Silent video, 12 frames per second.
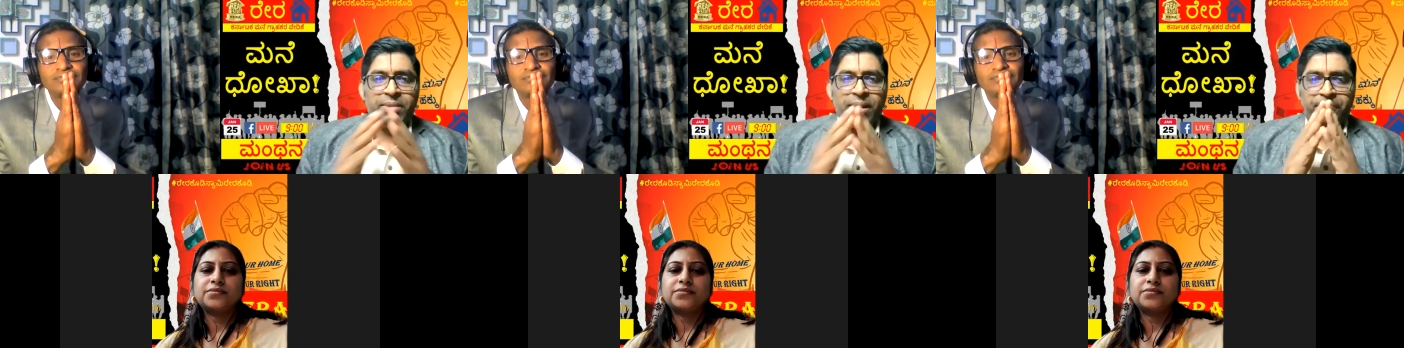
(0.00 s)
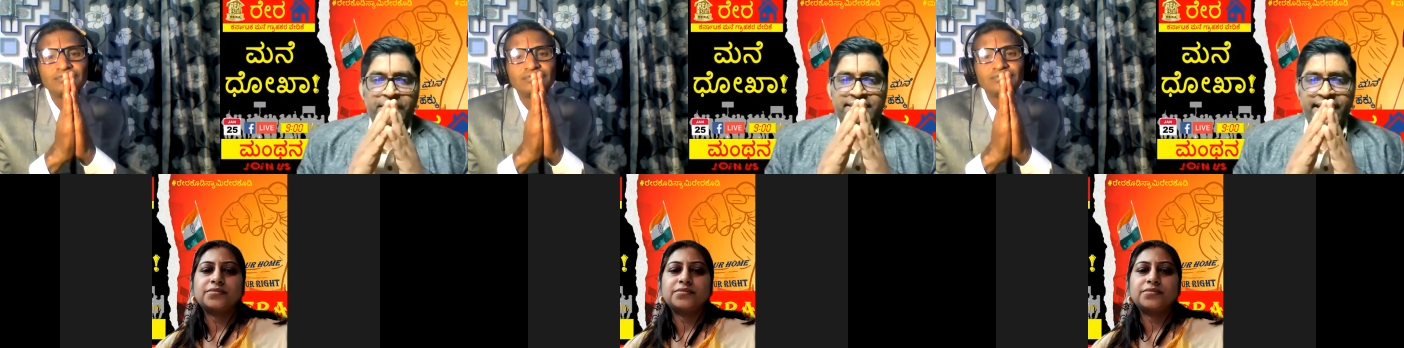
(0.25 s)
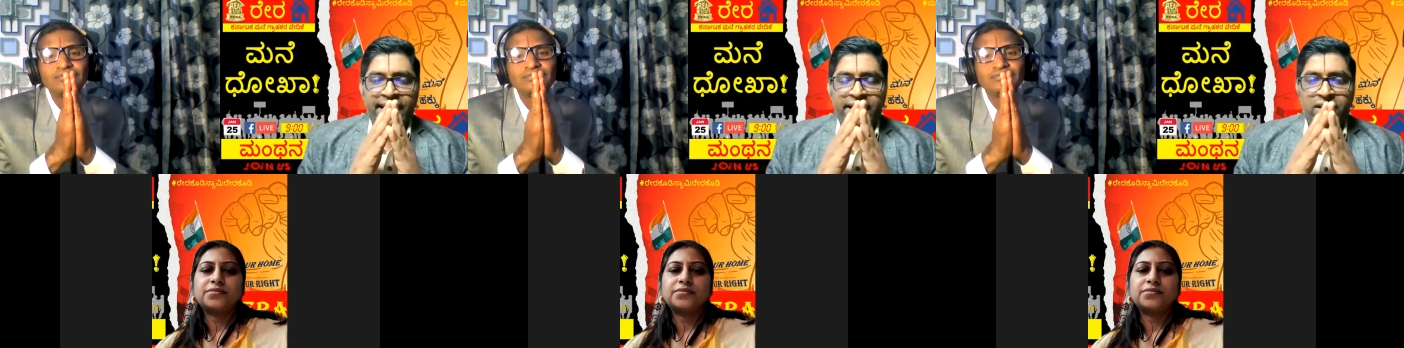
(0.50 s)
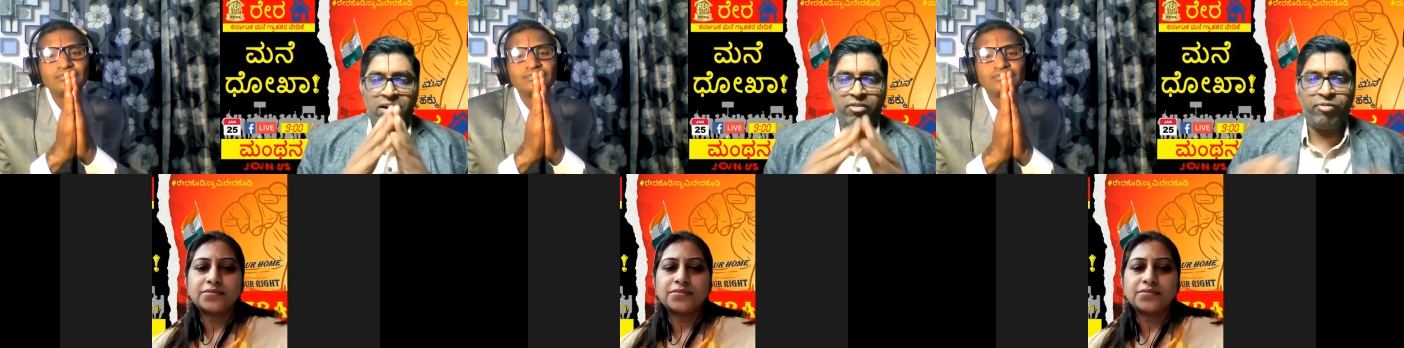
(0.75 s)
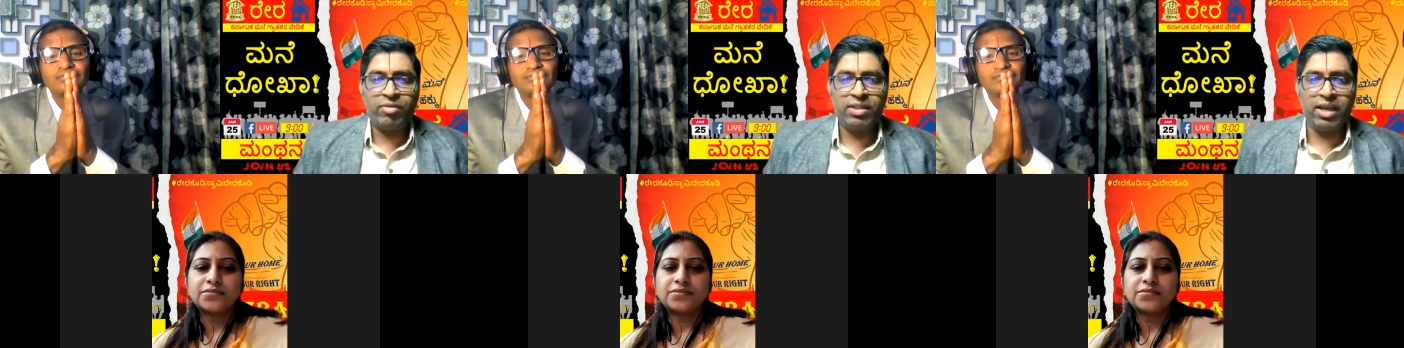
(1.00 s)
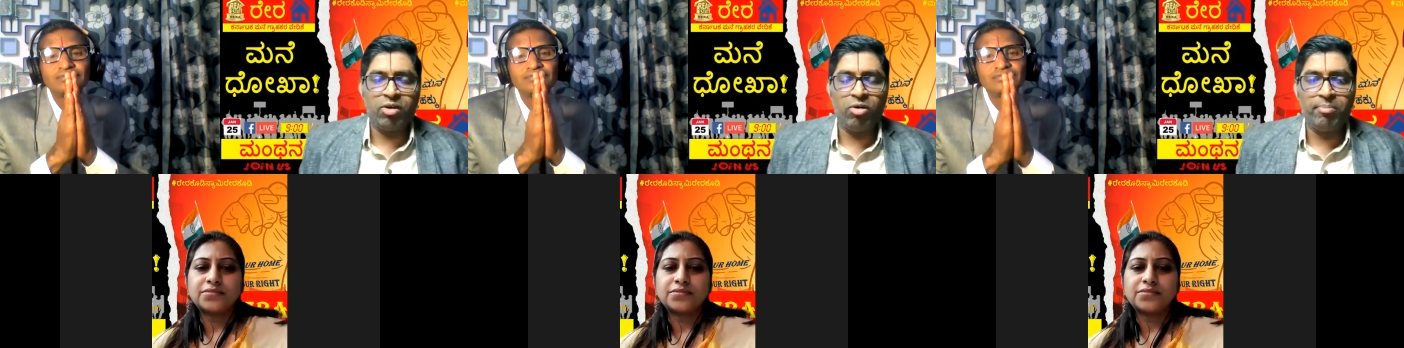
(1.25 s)
Speaker 1: the president of
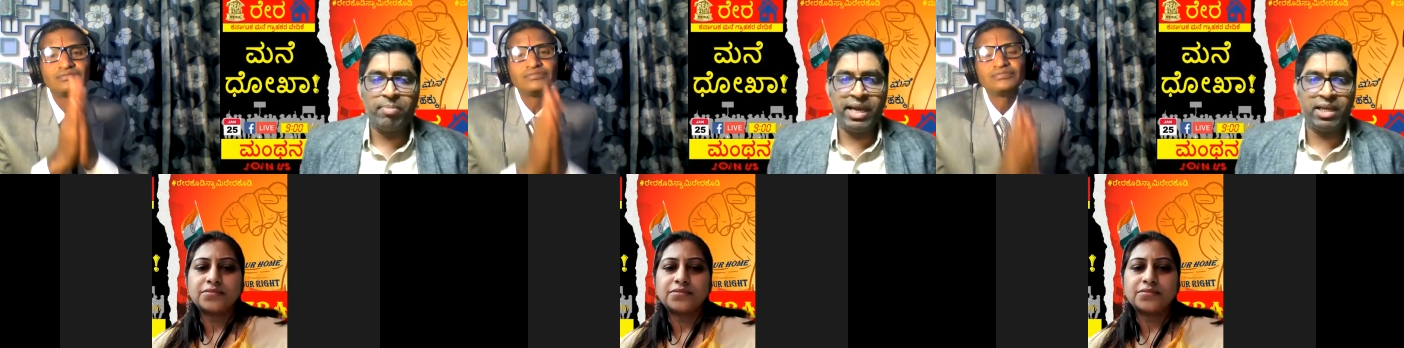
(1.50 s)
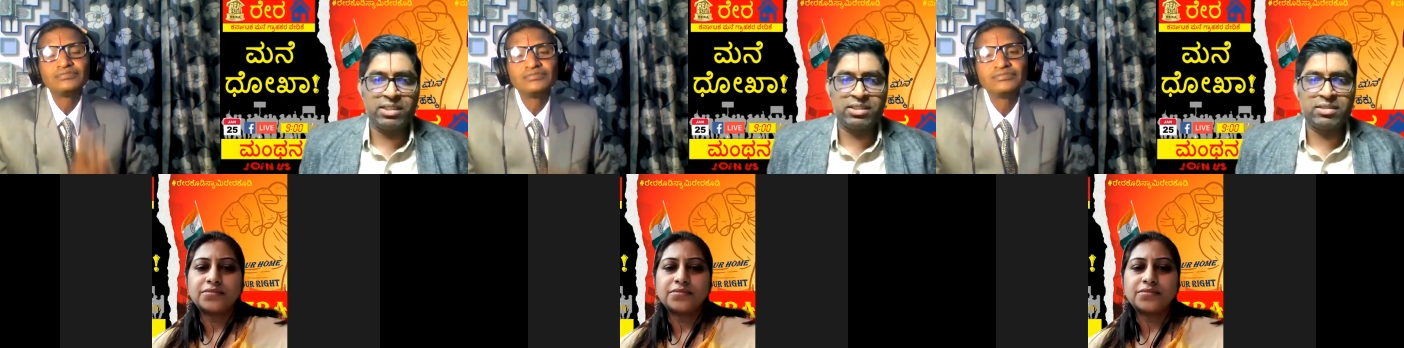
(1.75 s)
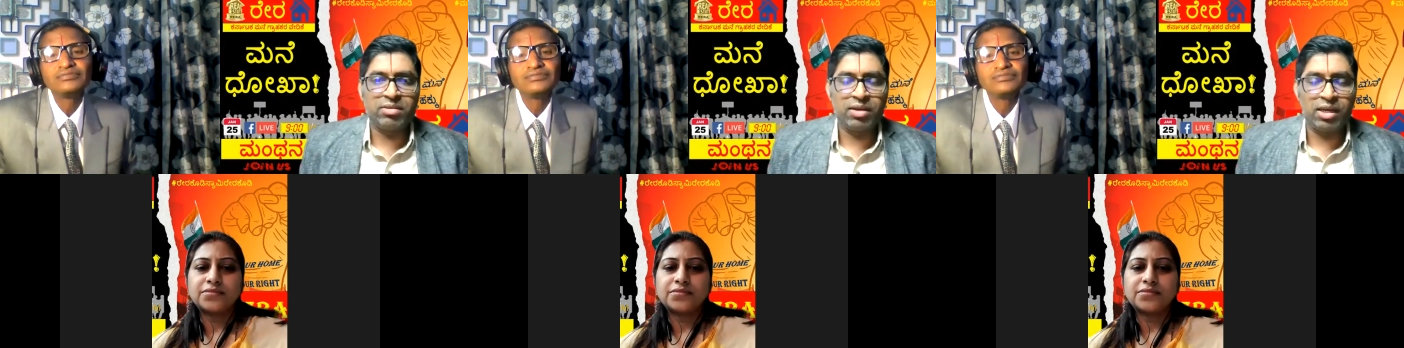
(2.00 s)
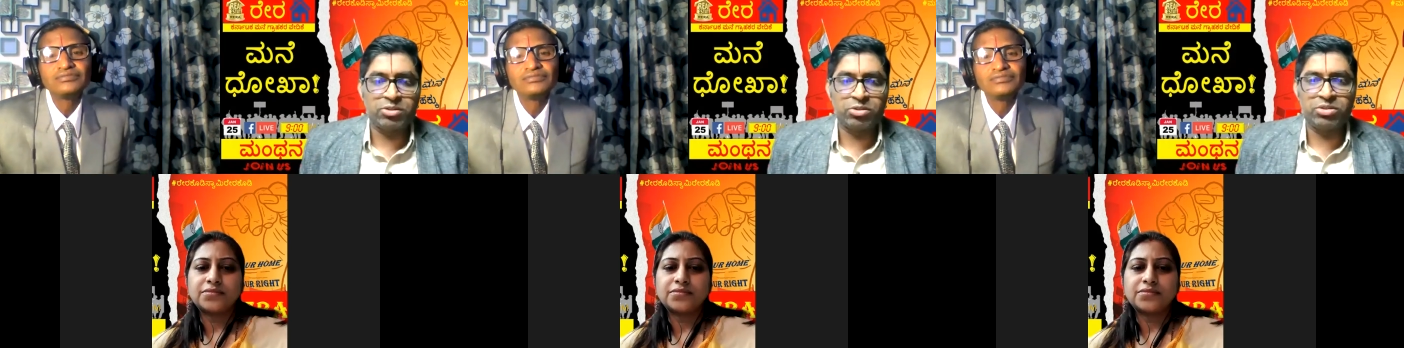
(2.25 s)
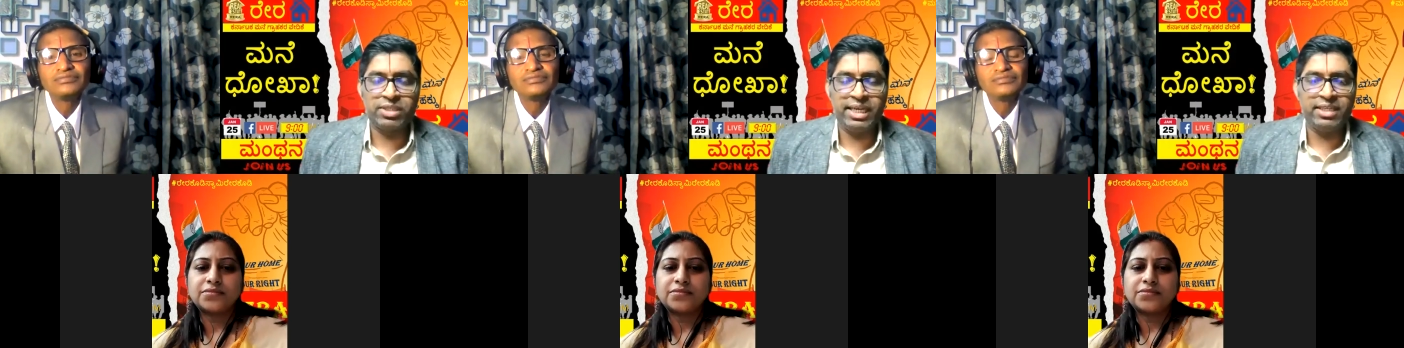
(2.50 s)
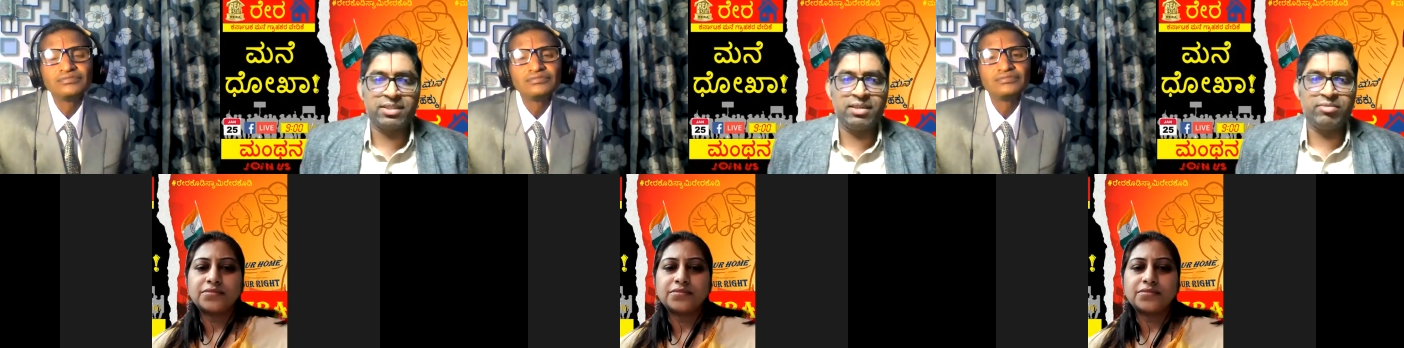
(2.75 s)
the Home Buyers
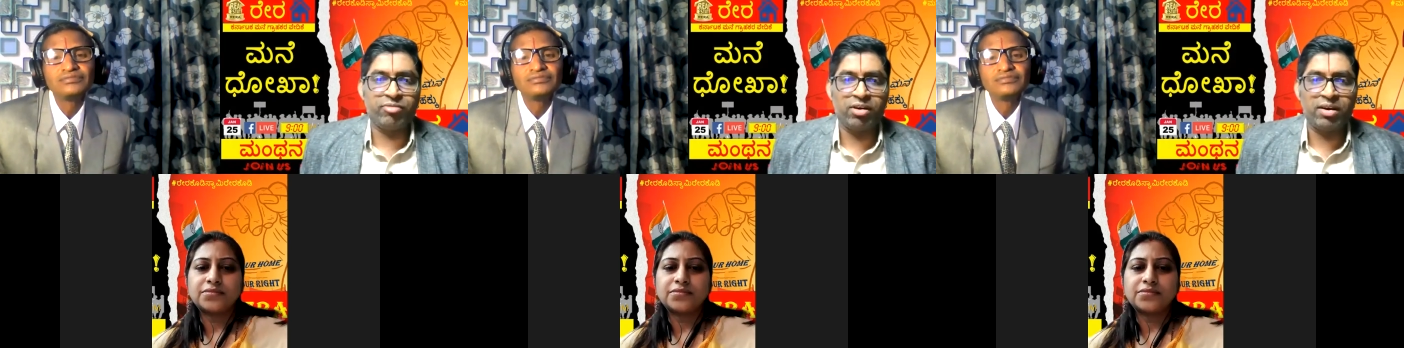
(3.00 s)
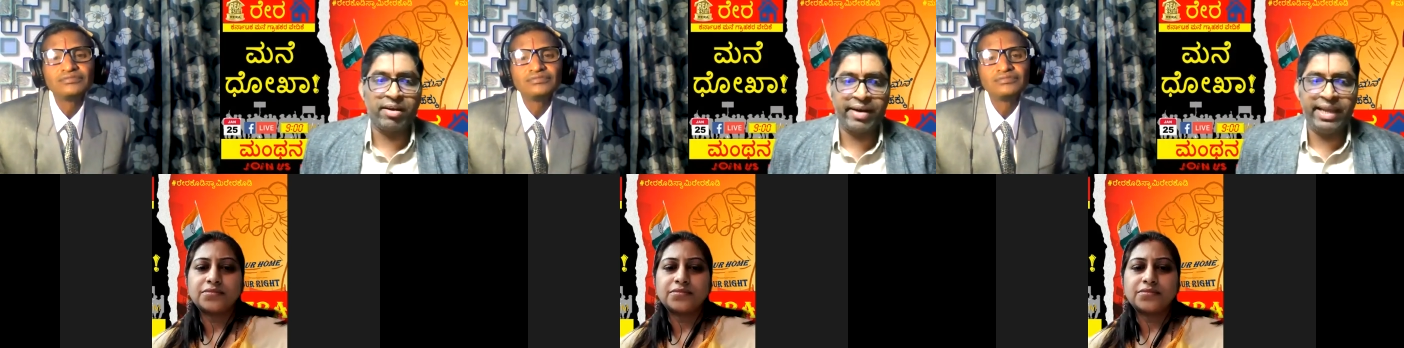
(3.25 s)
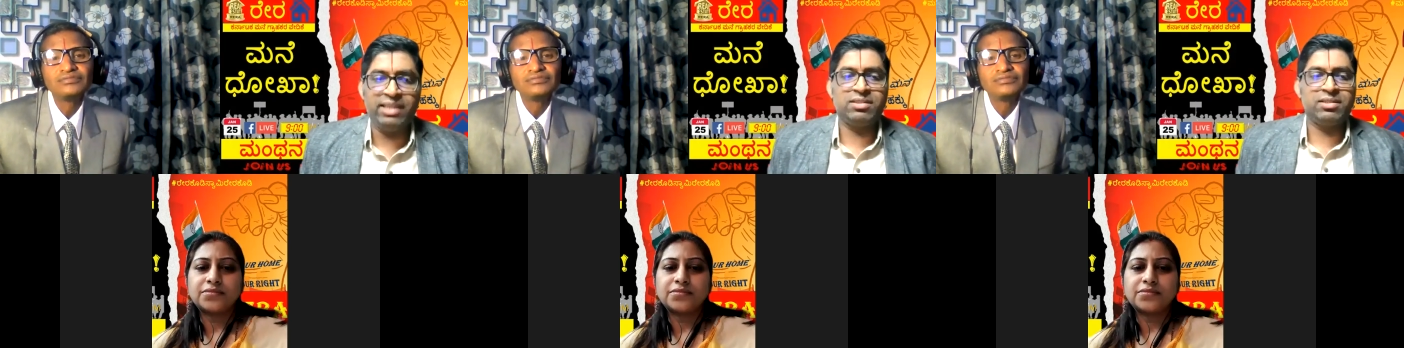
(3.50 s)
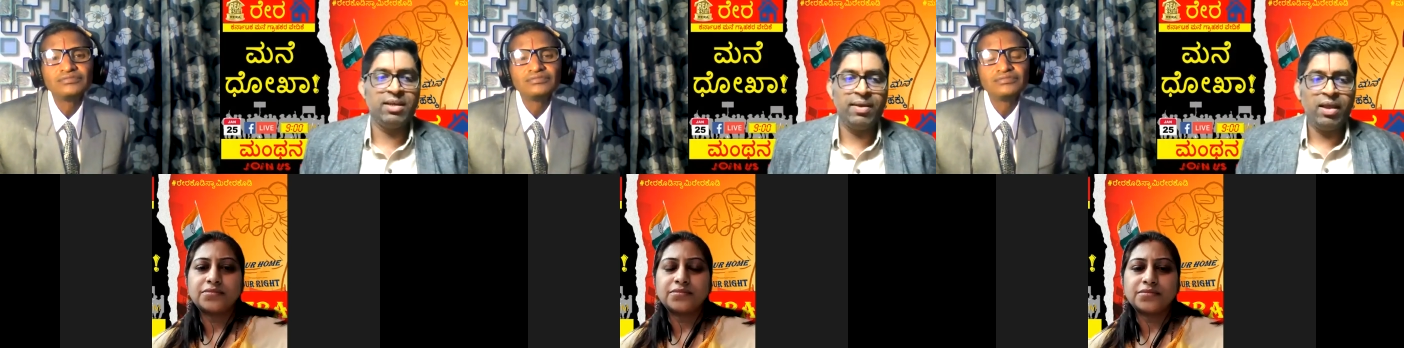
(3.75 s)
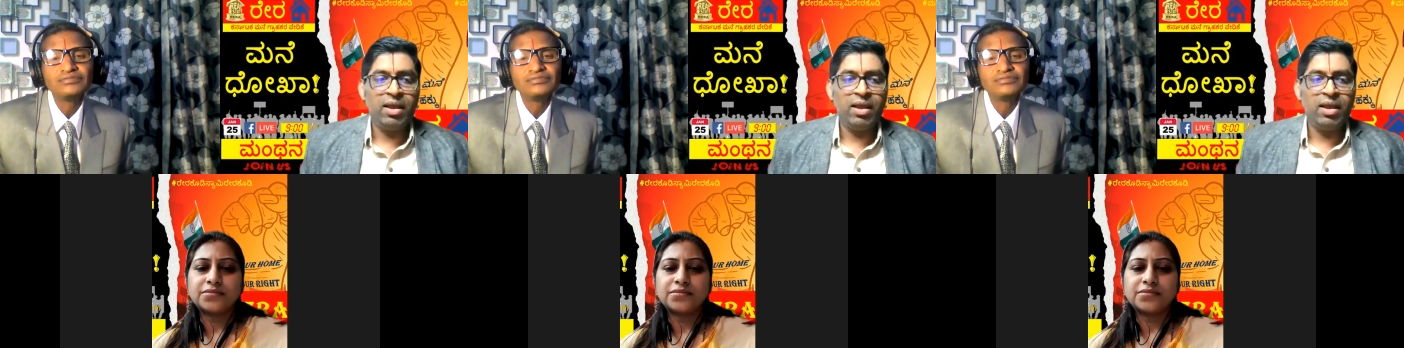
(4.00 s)
Association for Greens,